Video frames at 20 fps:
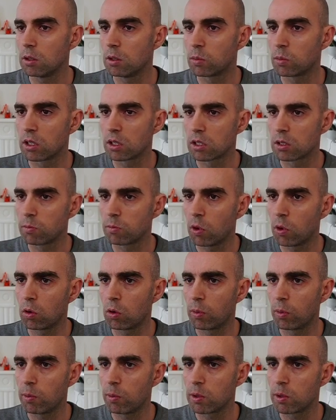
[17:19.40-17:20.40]
plus, oh,
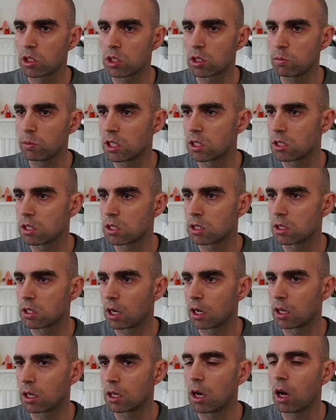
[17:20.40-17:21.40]
maybe it should be
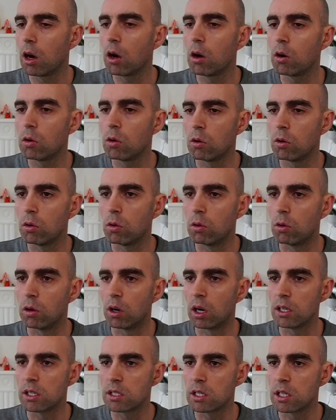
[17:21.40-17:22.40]
start. Oh,
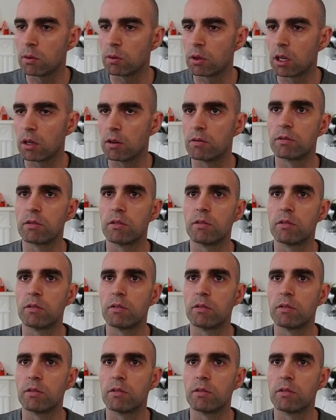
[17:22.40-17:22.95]
I see what I've